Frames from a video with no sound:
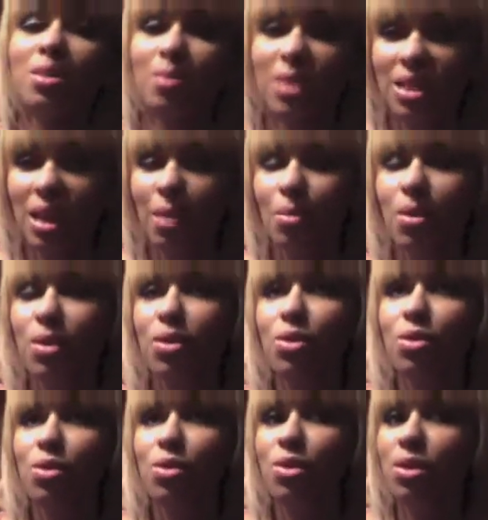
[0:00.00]
because I'm a
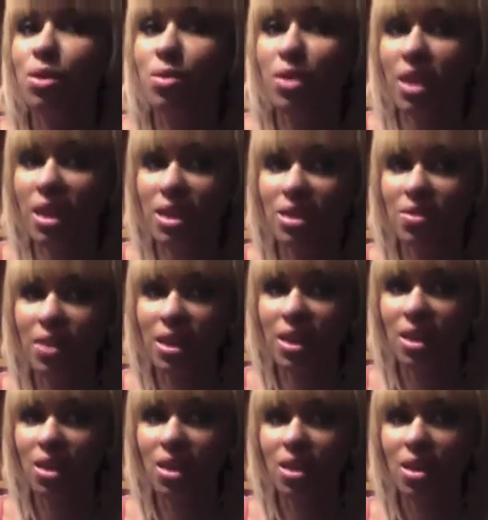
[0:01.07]
huge Luthez
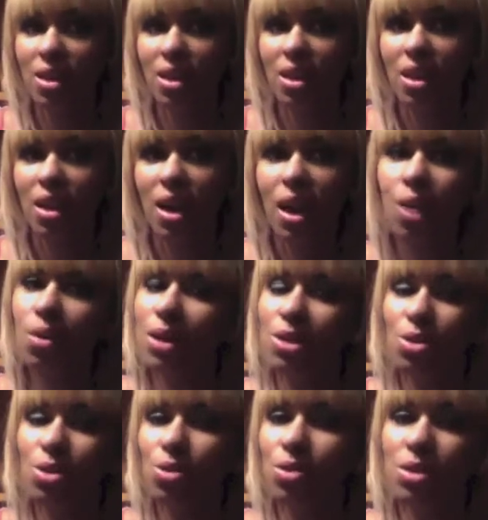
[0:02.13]
fan. I watch
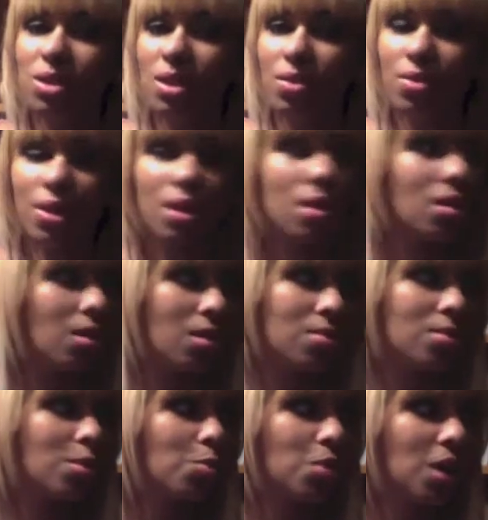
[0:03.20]
old stuff like
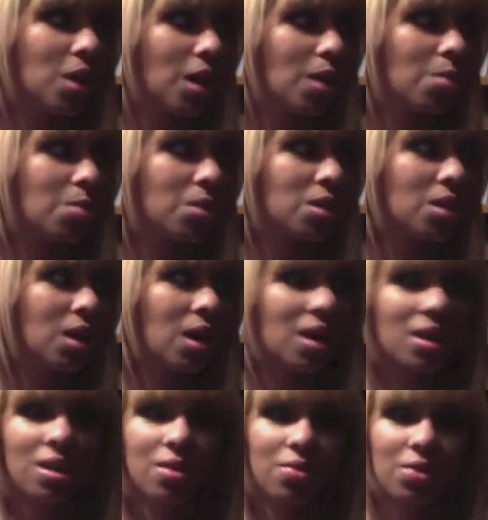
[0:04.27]
sometimes to kind of
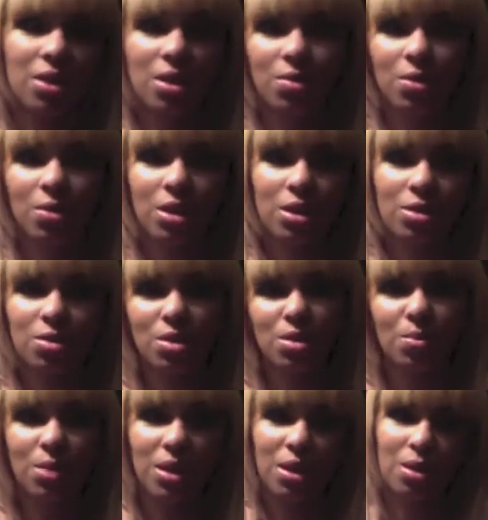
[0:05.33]
get a feel of what it used to
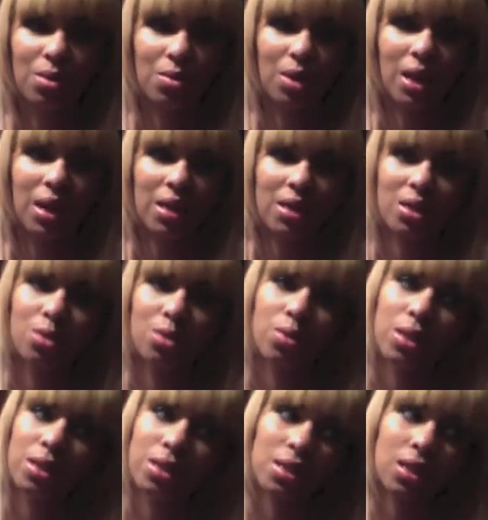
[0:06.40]
be and why it is where
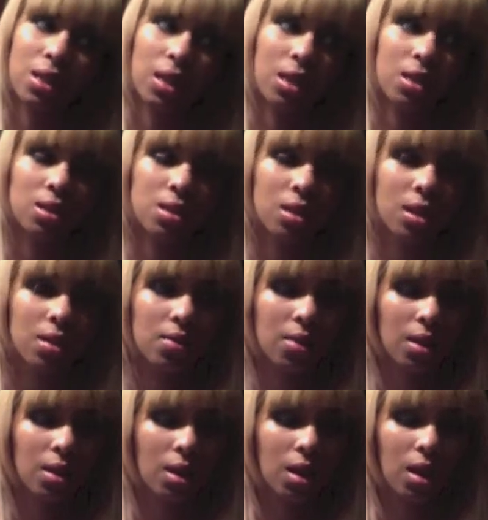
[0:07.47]
it is today and stuff.
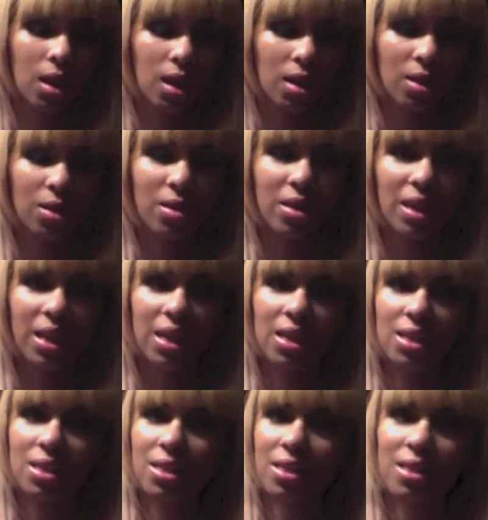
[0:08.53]

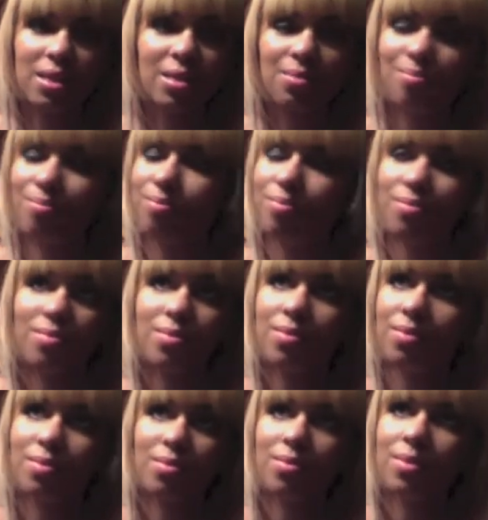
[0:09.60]
Luthez
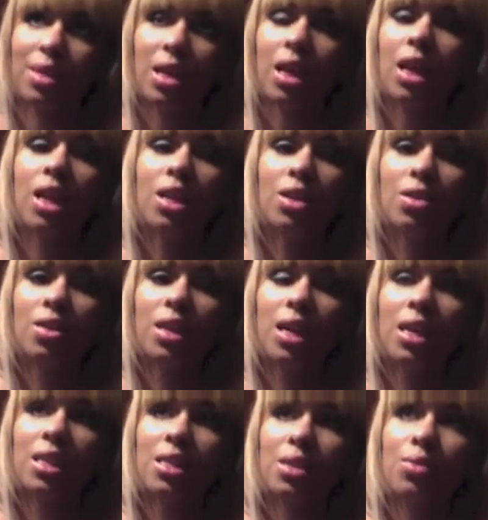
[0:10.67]

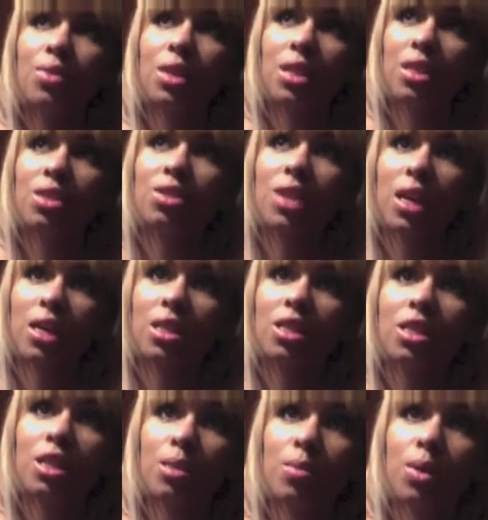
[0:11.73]
and Ricky the Dragon
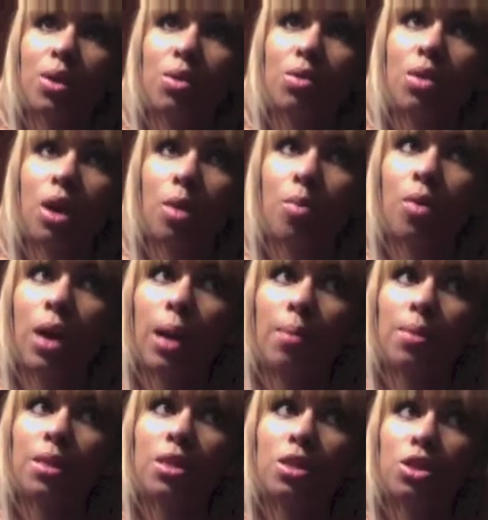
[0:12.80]
Steamboat are
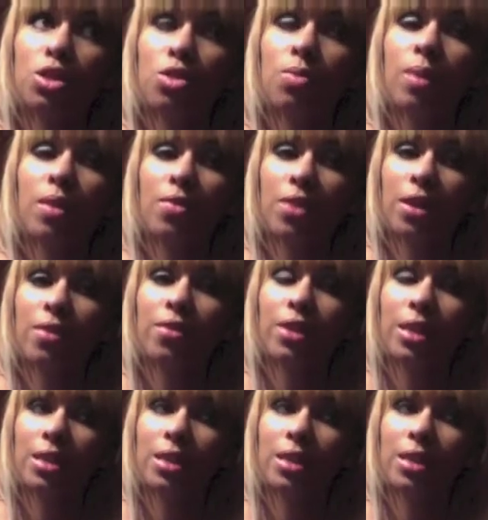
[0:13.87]
probably two of my favorite